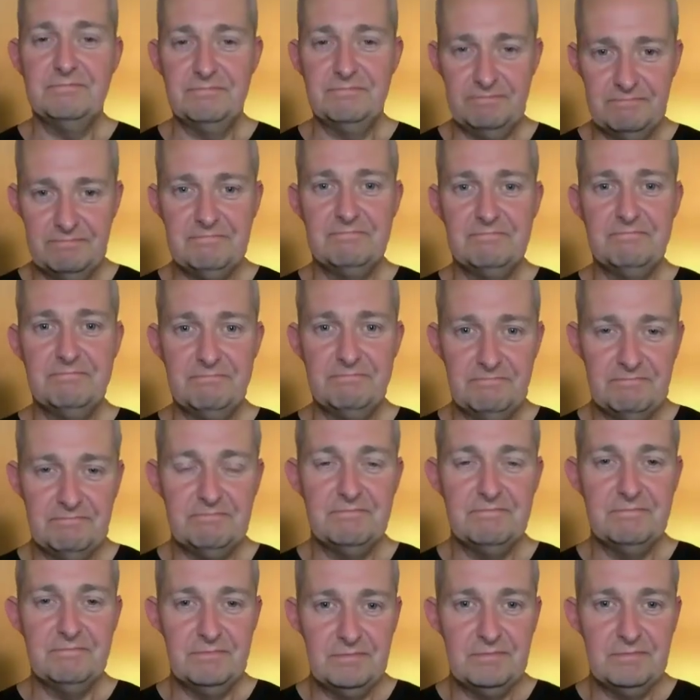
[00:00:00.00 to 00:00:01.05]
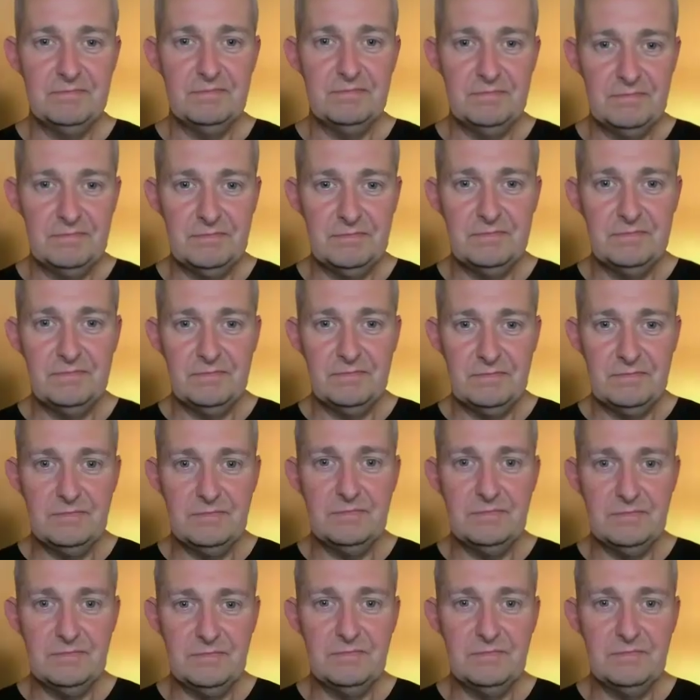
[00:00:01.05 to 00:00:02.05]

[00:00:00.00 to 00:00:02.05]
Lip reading: There are people who don't hear the call.